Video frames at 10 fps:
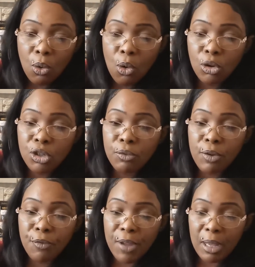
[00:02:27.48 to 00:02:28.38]
or to
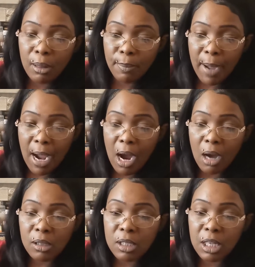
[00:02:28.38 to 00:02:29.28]
reveal by
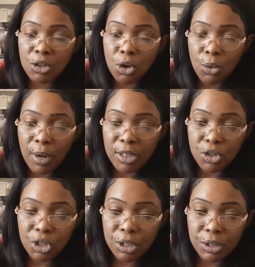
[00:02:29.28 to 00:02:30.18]
asking your
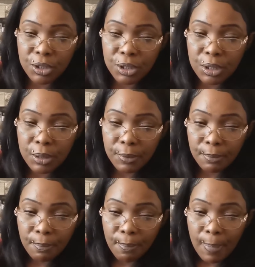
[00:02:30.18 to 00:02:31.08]
questions
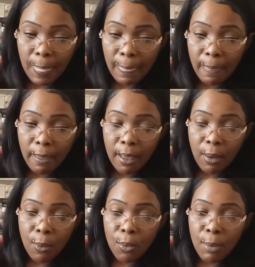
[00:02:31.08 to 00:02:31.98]

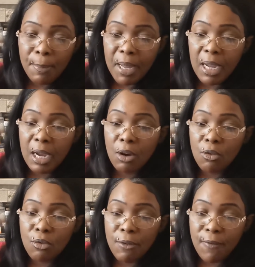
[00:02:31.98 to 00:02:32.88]
will be
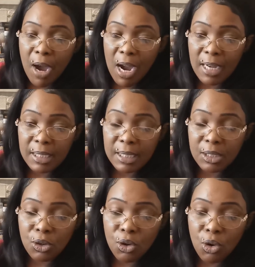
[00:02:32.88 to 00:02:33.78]

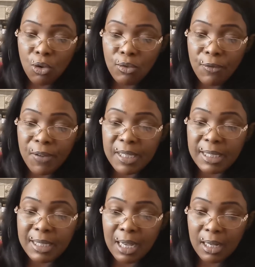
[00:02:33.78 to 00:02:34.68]
revised or
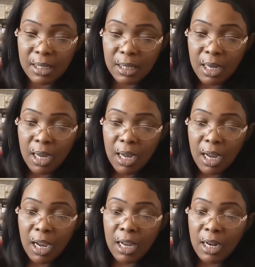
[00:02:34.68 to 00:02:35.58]
revisited
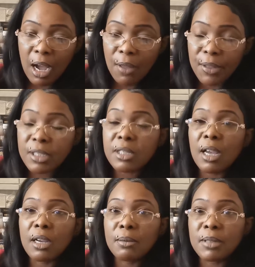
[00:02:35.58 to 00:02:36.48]
in other
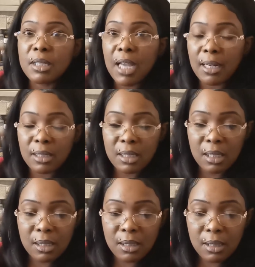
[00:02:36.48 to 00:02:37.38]

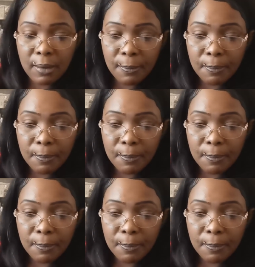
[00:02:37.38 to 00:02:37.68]
circumstances.